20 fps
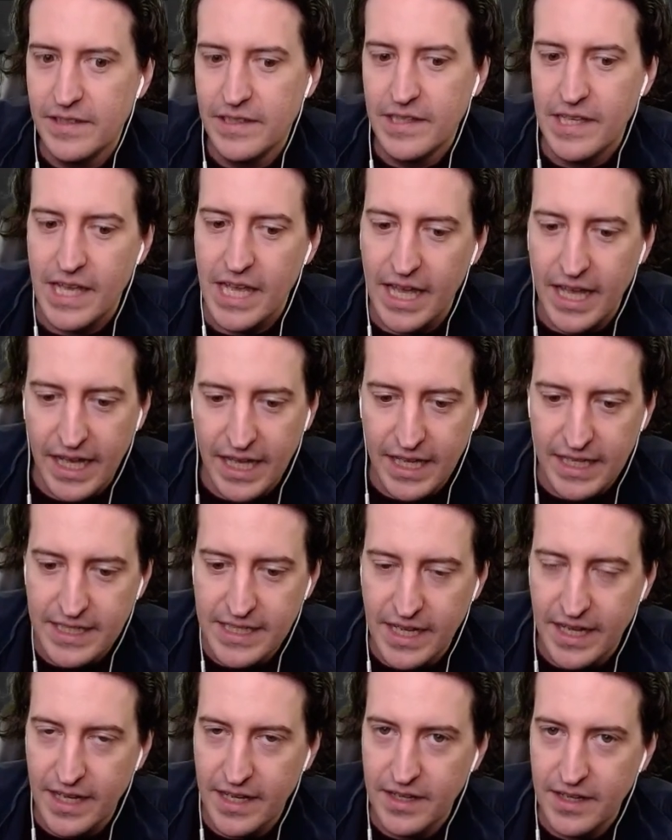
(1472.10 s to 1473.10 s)
and
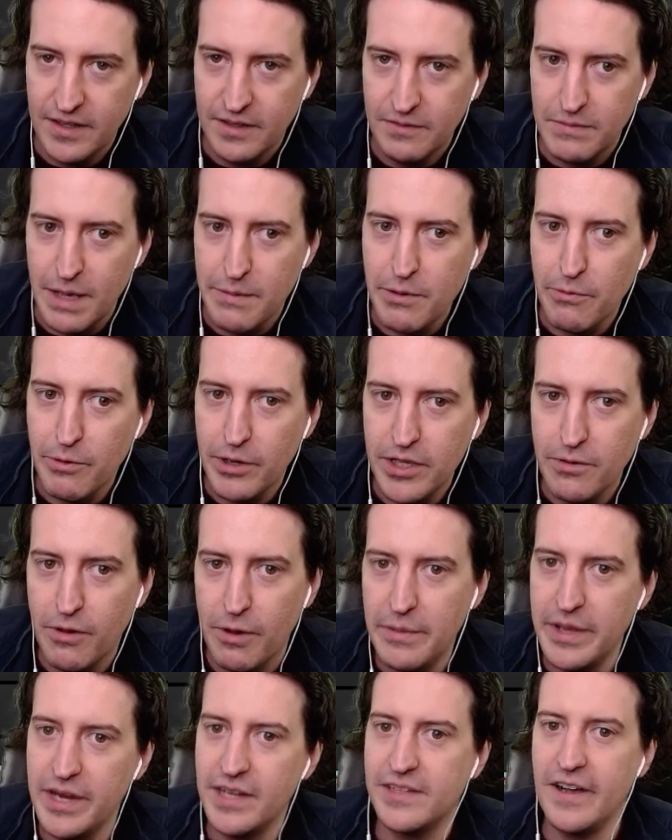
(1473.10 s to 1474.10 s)
maybe what you want
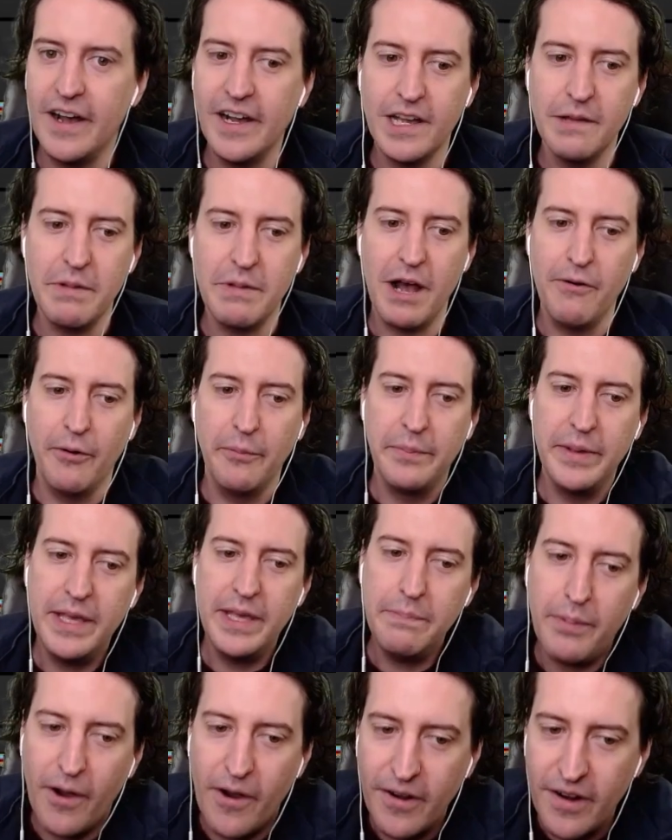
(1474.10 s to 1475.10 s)
me to talk about will be
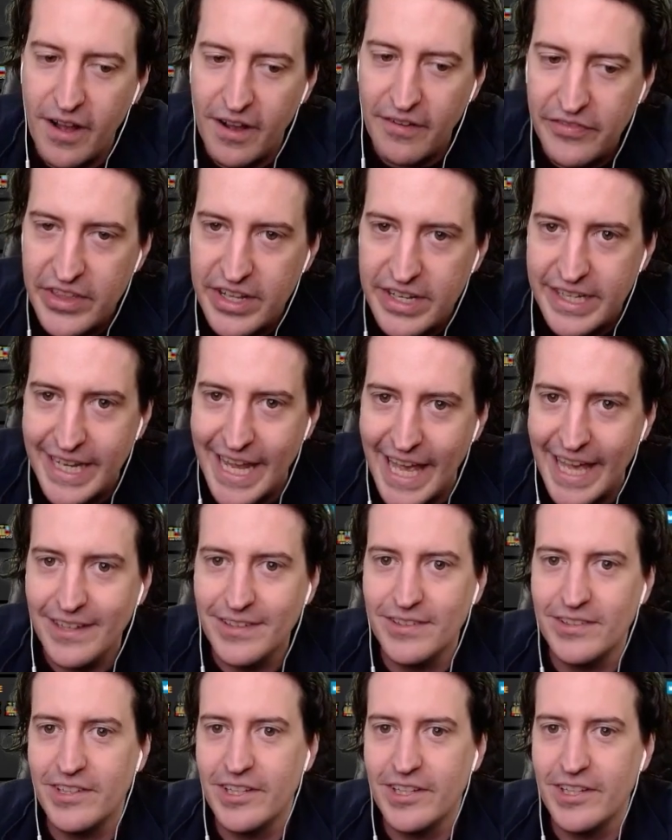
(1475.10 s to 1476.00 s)
part of the next